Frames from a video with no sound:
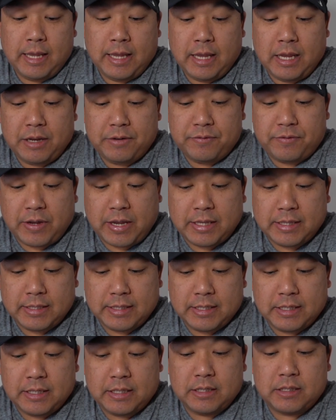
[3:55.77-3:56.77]
and
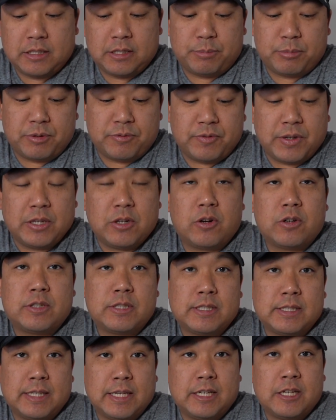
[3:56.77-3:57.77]
finally, to prevent or
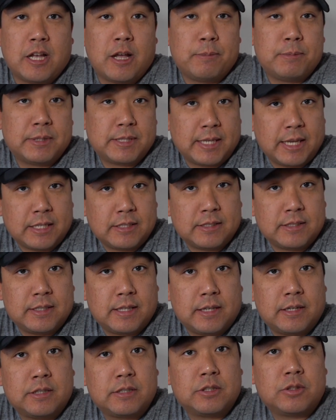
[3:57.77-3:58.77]
delay complications
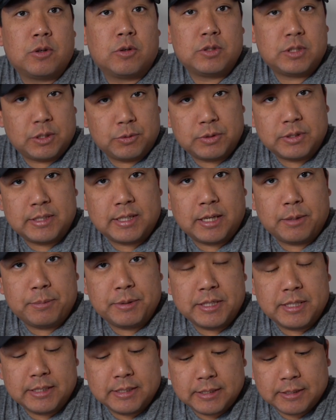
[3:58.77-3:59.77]
that are associated with
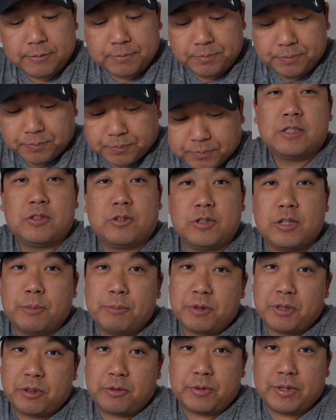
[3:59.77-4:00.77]
diabetes. So
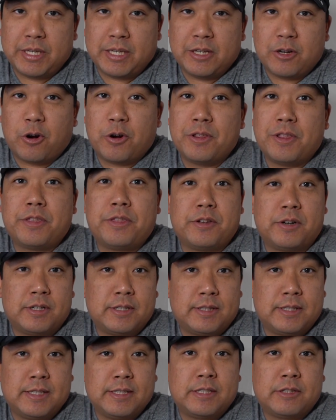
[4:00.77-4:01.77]
number 3, or the
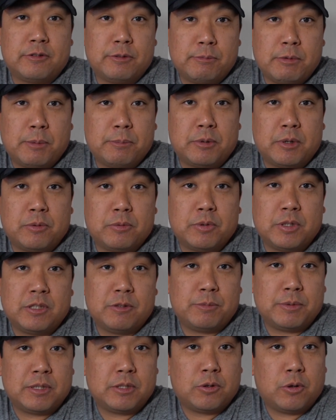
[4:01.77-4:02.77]
third thing to remember when
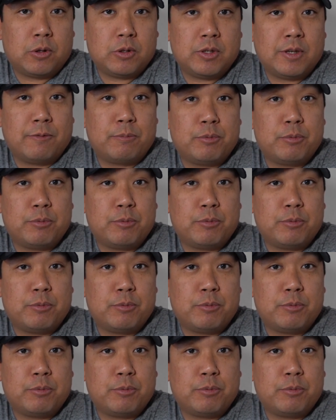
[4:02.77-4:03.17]
you've been told you have